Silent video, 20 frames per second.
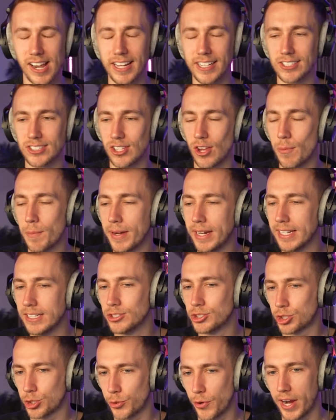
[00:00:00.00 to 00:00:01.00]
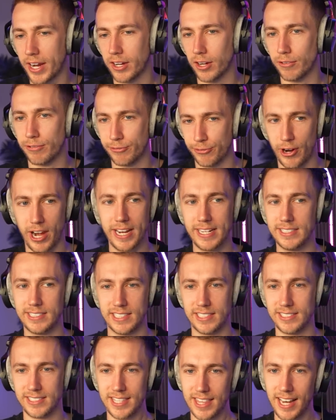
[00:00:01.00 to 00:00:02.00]
like so many trigger
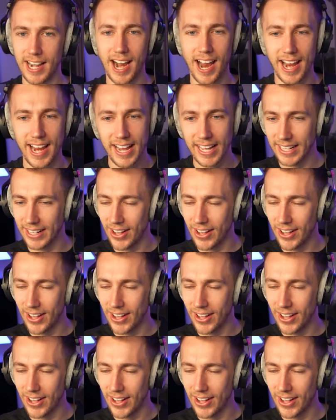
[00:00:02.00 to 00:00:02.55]
phrases that I hit.